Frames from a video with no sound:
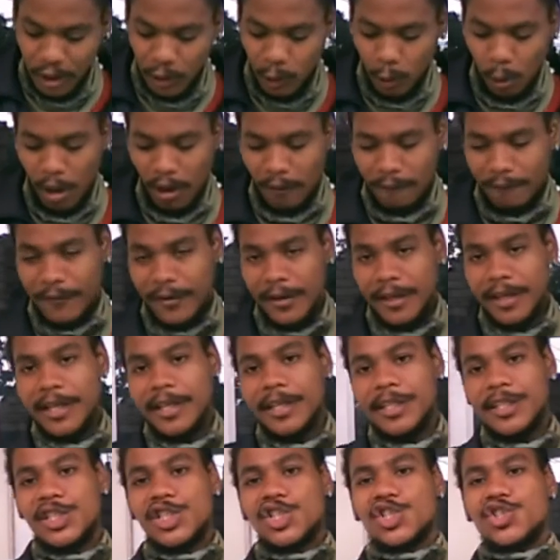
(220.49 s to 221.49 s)
you have
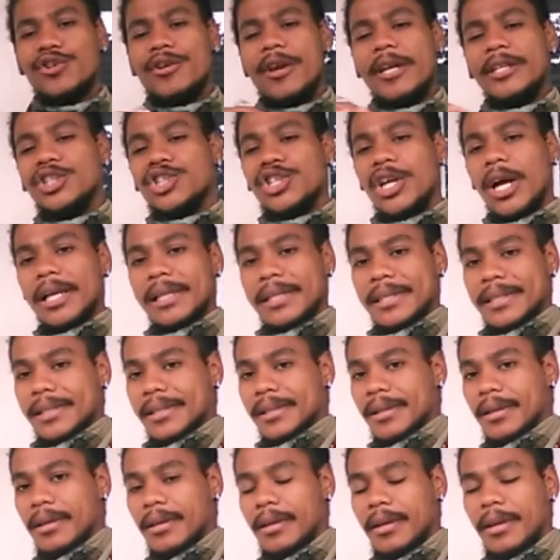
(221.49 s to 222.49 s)

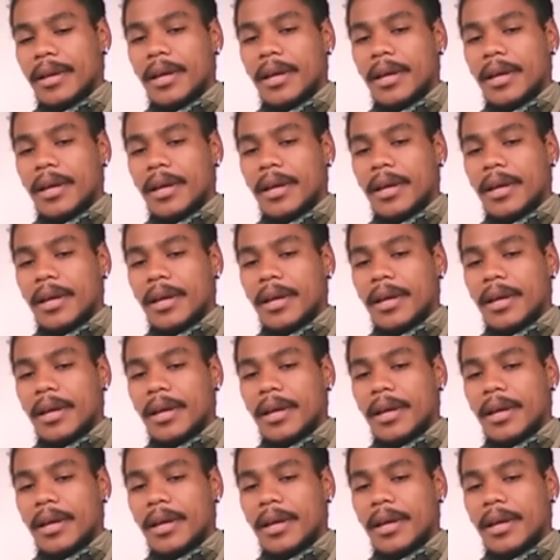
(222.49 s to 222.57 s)
strangers